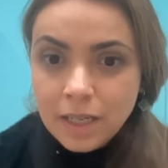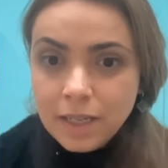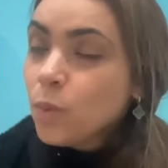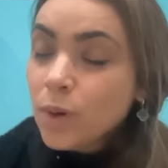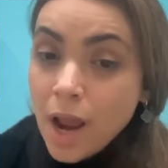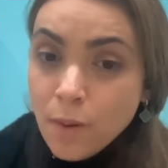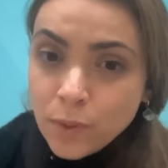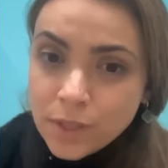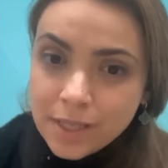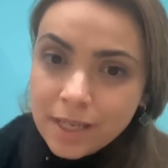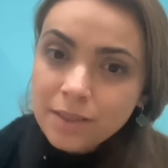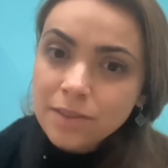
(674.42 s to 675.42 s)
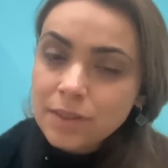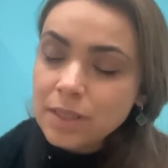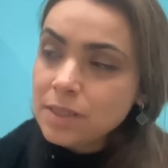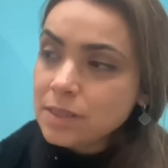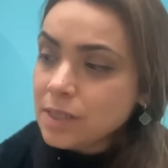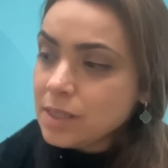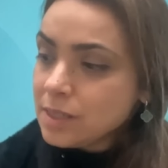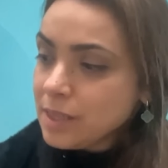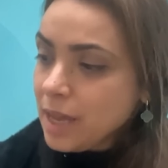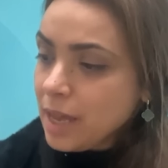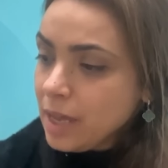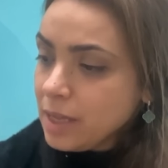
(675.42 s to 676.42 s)
What I would say to this is
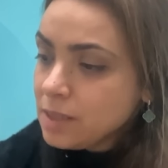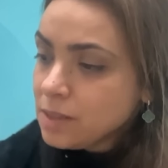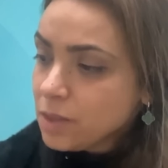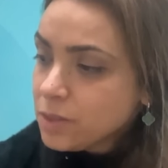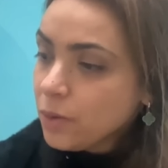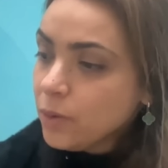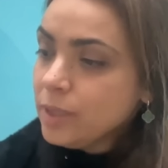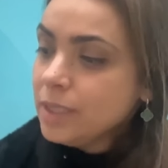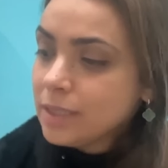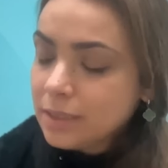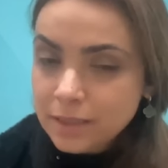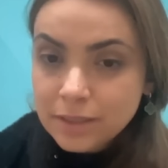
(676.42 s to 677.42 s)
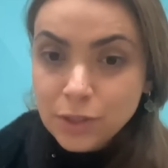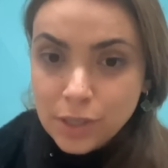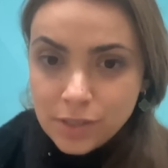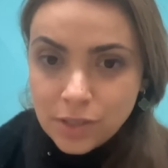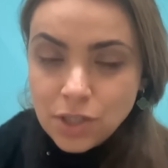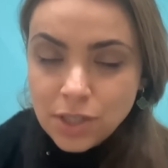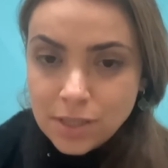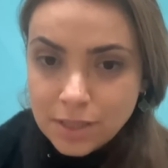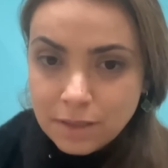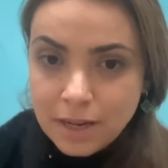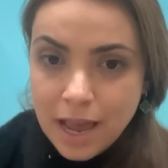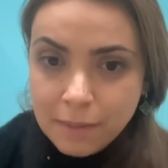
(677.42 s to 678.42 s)
that it's not only that the transition is
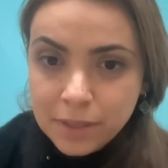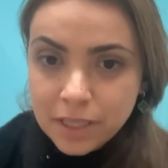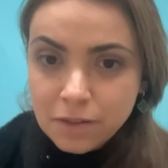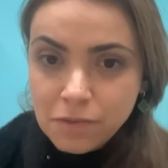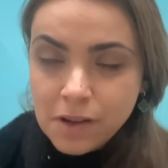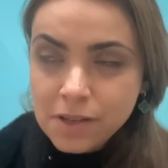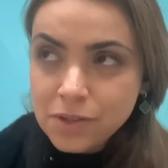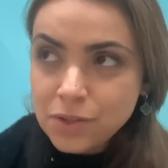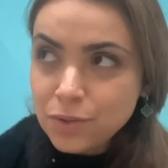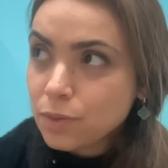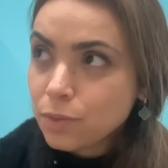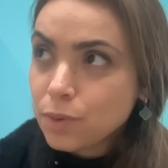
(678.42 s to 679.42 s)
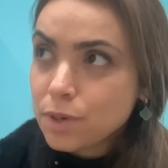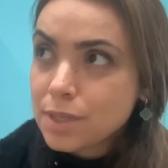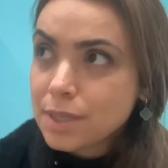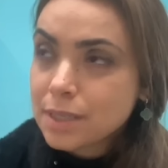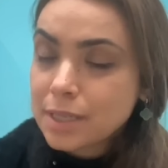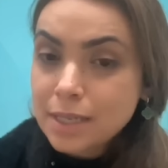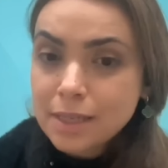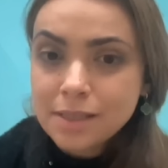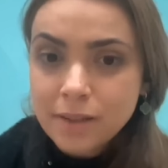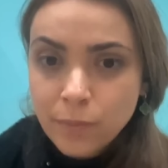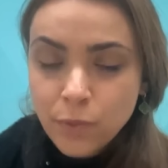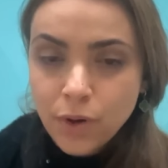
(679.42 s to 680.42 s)
not happening faster, we're seeing
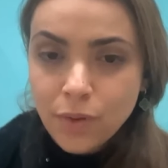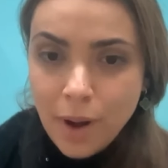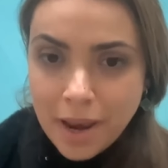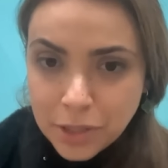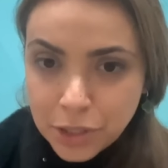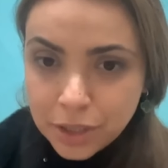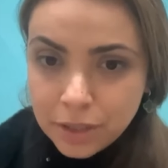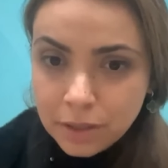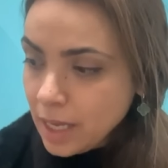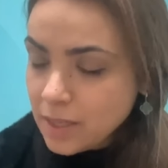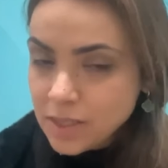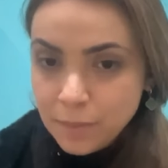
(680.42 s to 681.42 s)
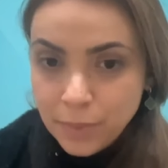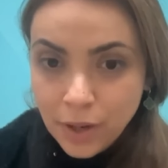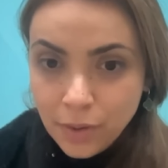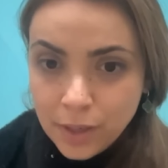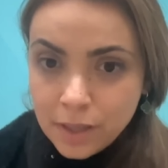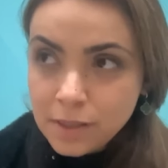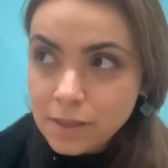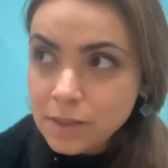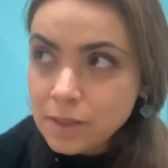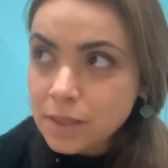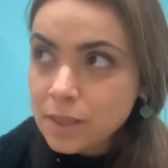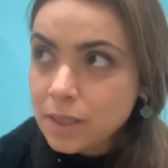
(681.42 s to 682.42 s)
some regression in some
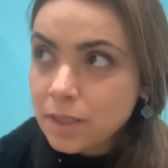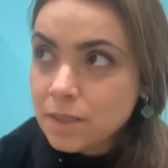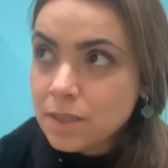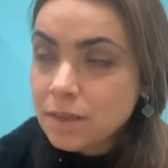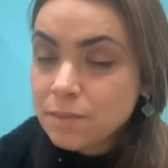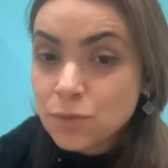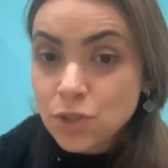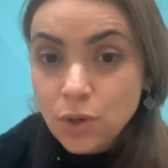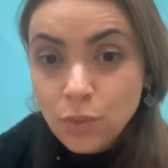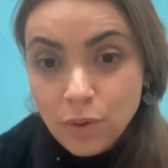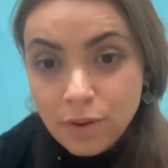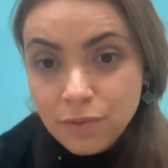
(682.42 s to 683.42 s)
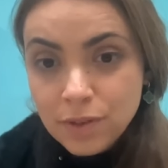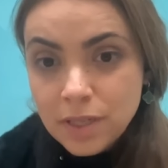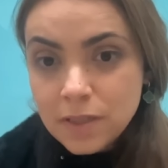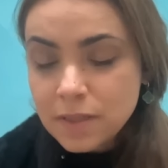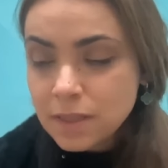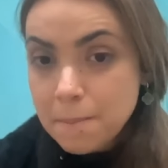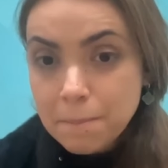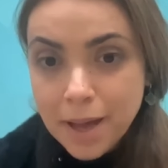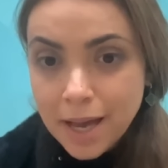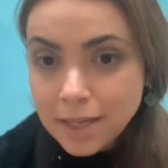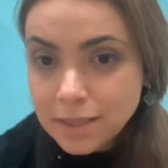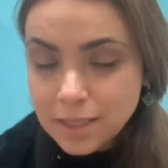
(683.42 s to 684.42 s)
areas, in some geographies,
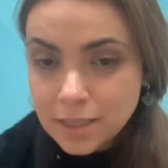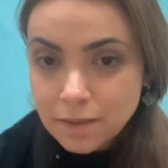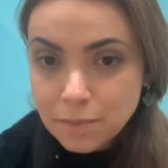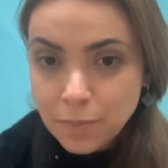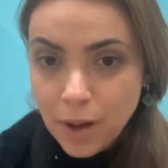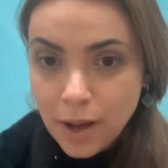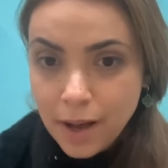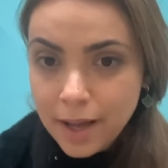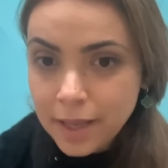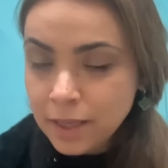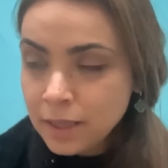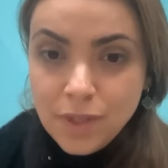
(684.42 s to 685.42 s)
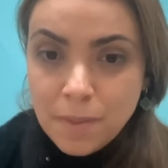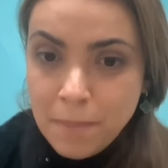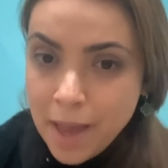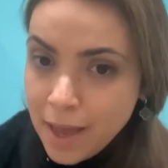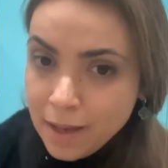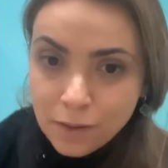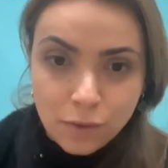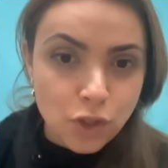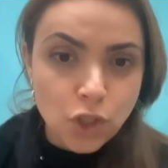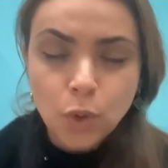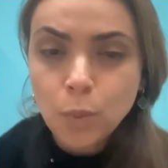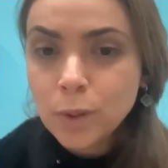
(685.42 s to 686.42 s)
impacted by demand,
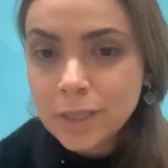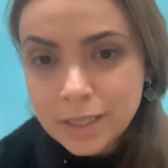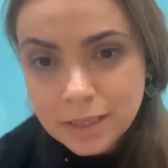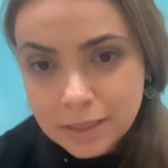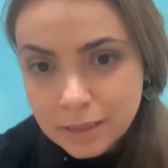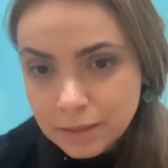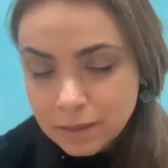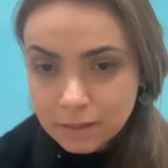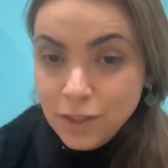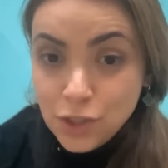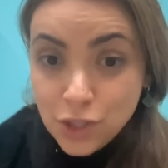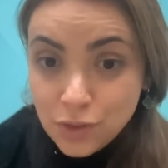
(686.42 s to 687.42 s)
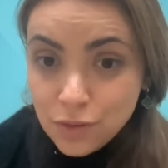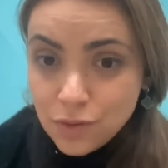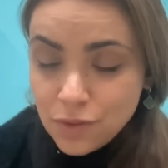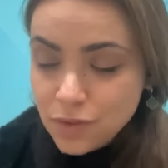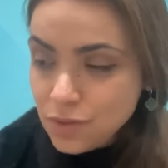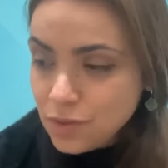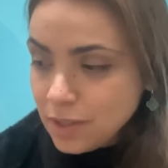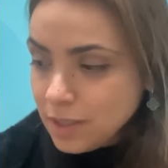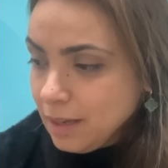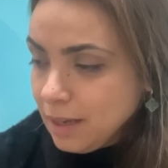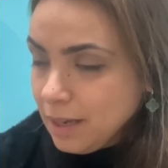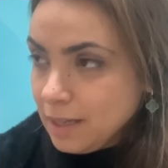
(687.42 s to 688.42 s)
geopolitical issues,
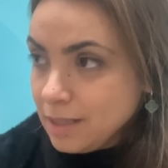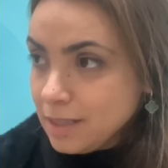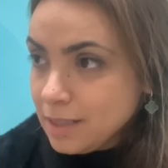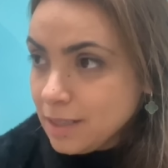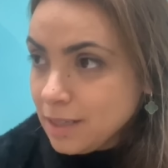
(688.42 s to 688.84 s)
and